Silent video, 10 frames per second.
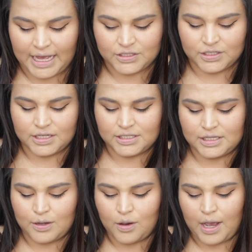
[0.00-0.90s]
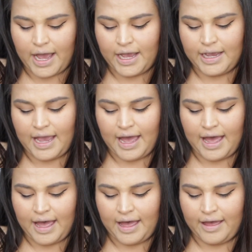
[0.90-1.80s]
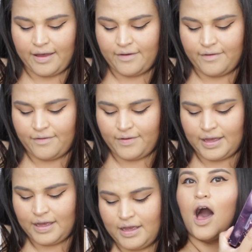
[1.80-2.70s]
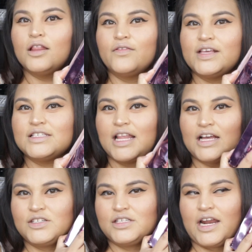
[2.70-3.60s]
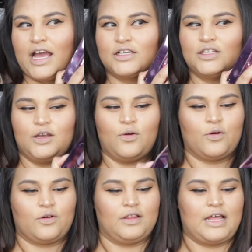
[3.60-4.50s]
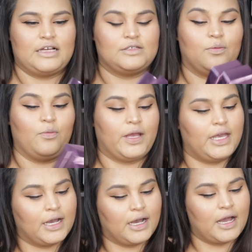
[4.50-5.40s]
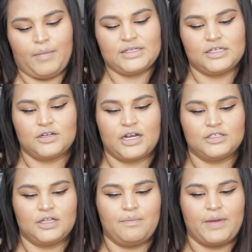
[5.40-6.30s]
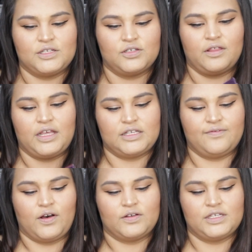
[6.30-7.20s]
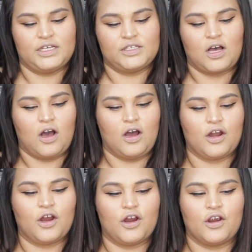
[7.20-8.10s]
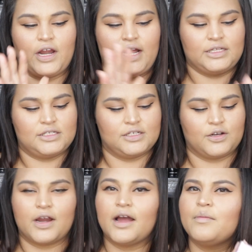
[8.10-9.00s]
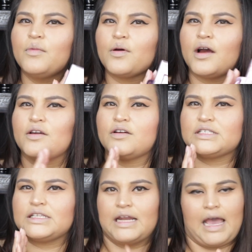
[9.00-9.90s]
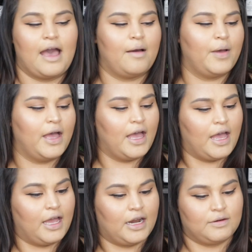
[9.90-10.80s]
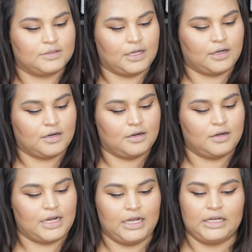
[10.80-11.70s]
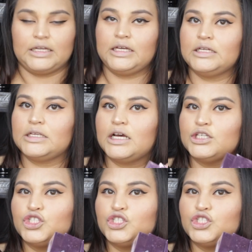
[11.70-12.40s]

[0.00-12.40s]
lashes, I have all of these lashes that I actually ordered last week. My sister actually mentioned these falsies on her Instagram or on her Snap, and I was like, girl, I need